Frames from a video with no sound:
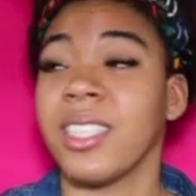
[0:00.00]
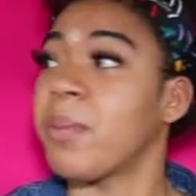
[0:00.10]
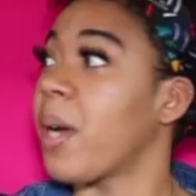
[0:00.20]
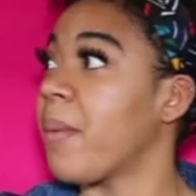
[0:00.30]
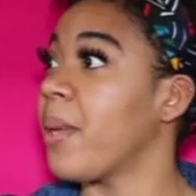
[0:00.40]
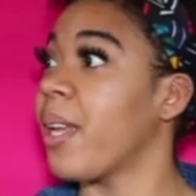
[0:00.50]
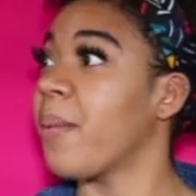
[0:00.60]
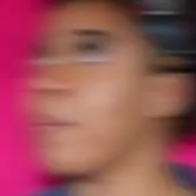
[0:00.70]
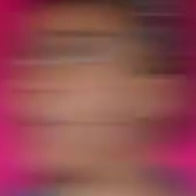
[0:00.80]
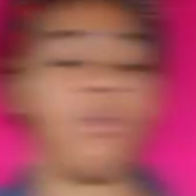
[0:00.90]
this apartment?
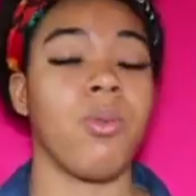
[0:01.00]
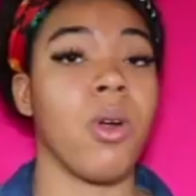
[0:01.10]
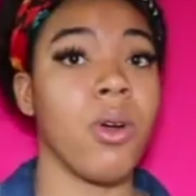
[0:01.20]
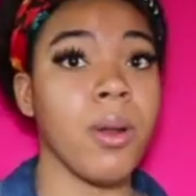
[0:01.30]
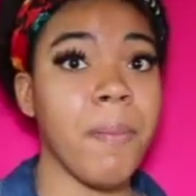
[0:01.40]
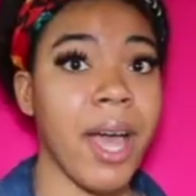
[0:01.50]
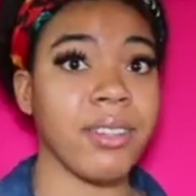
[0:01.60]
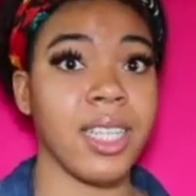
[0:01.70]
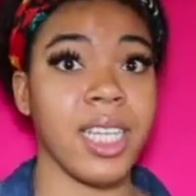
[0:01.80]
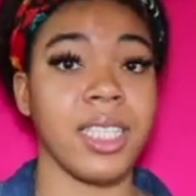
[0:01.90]
I wrote
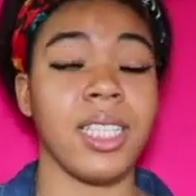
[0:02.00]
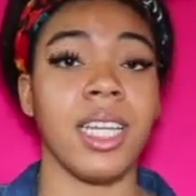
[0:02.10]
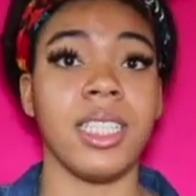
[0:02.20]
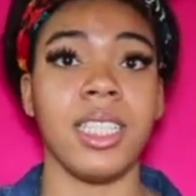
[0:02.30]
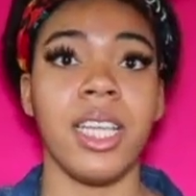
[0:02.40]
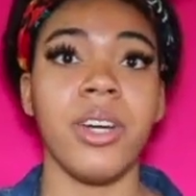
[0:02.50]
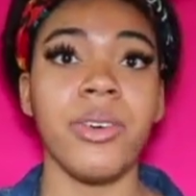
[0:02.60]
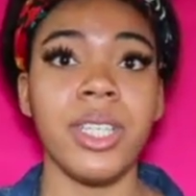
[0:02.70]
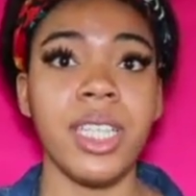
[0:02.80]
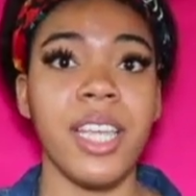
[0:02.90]
about this
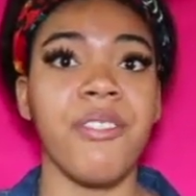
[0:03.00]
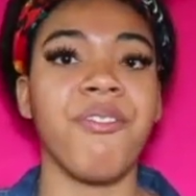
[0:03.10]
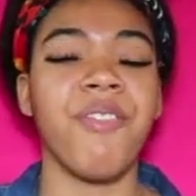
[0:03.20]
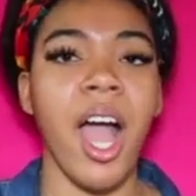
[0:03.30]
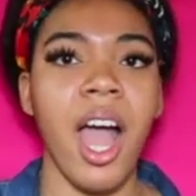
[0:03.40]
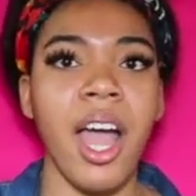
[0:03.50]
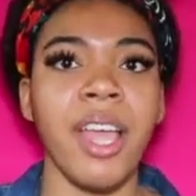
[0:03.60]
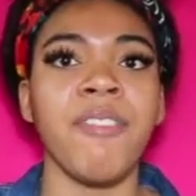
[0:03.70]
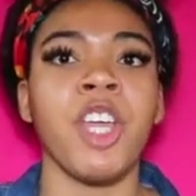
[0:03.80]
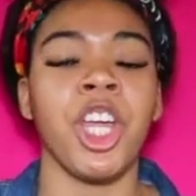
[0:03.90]
literally
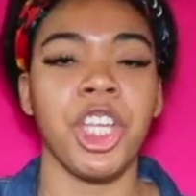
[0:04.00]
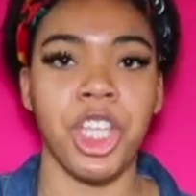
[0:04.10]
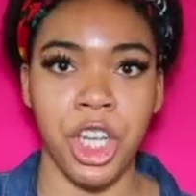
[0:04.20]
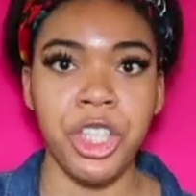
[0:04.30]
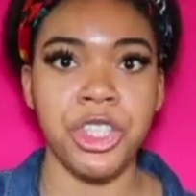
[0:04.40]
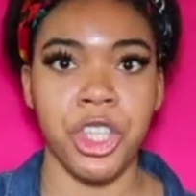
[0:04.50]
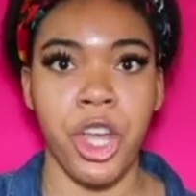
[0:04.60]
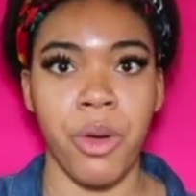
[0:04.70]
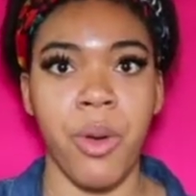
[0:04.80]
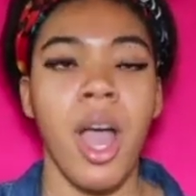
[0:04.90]
5 years
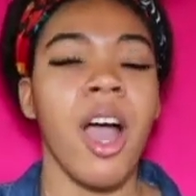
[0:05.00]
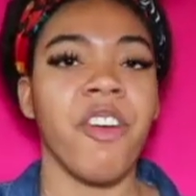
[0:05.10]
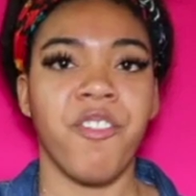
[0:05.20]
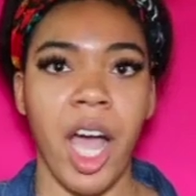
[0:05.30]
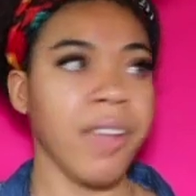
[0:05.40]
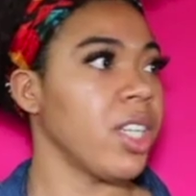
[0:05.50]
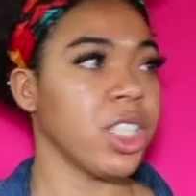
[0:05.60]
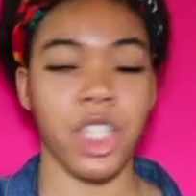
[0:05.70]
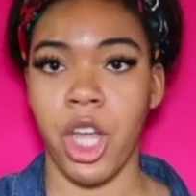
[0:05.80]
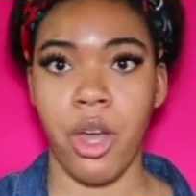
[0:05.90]
ago. 5
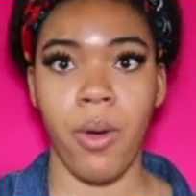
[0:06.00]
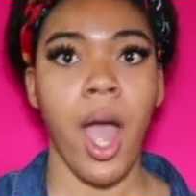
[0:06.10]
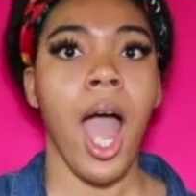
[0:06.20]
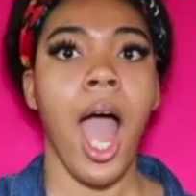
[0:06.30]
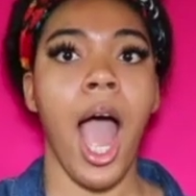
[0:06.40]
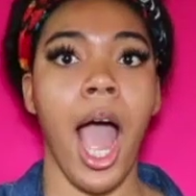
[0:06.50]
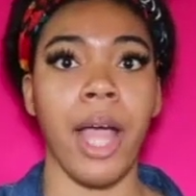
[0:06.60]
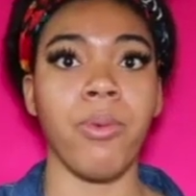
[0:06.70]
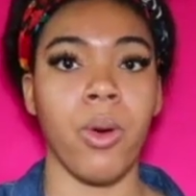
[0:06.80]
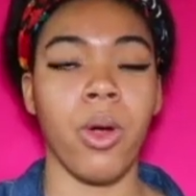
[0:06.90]
years ago,
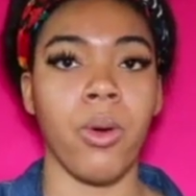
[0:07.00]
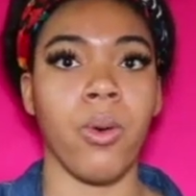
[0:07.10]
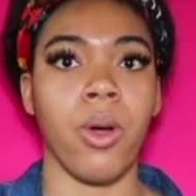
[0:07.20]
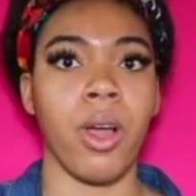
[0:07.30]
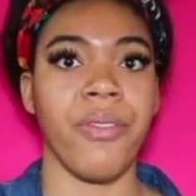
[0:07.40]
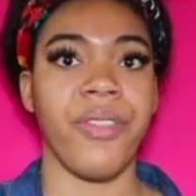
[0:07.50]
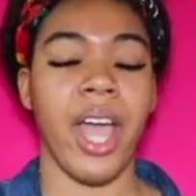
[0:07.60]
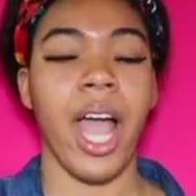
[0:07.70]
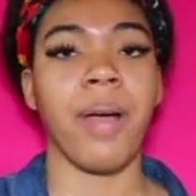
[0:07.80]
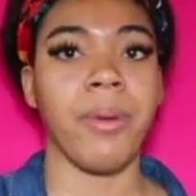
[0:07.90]
I wrote
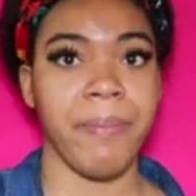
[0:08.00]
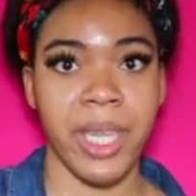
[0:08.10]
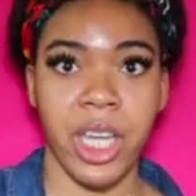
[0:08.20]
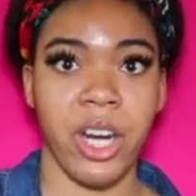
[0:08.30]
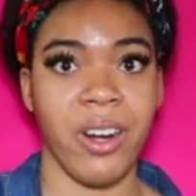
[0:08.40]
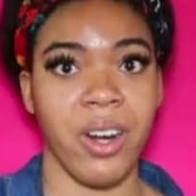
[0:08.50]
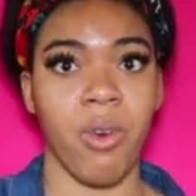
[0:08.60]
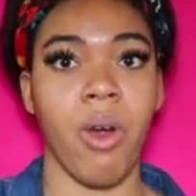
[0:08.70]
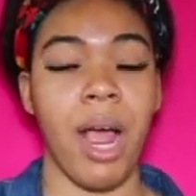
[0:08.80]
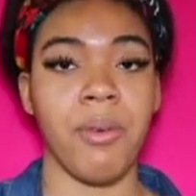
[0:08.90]
that I would meet
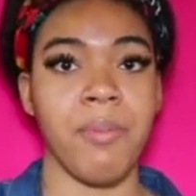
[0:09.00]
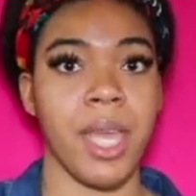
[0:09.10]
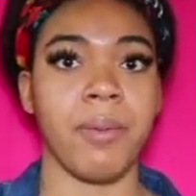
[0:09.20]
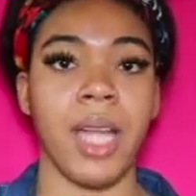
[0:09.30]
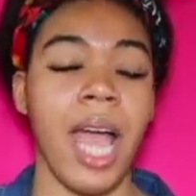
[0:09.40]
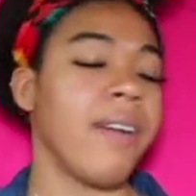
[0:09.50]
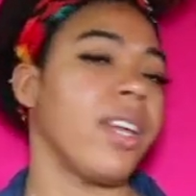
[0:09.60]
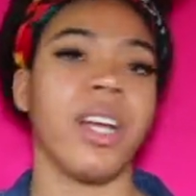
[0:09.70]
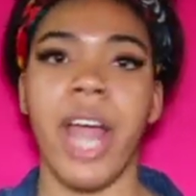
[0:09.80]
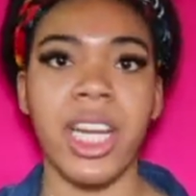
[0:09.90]
her, or I would be able to
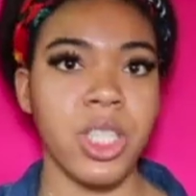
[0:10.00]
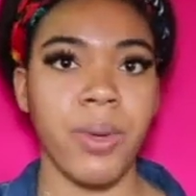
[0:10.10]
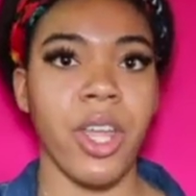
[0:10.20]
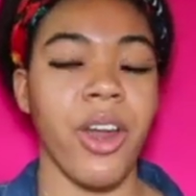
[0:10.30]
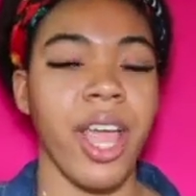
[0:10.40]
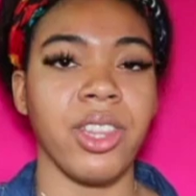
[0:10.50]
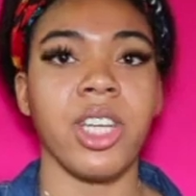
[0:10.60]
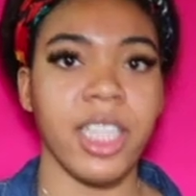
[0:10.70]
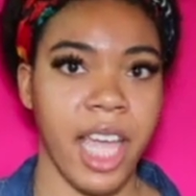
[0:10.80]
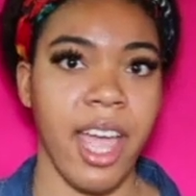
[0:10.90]
have interaction with her, and
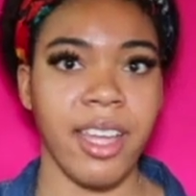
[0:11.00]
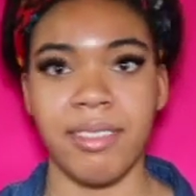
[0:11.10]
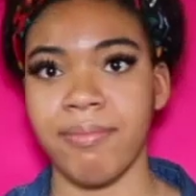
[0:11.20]
look at that.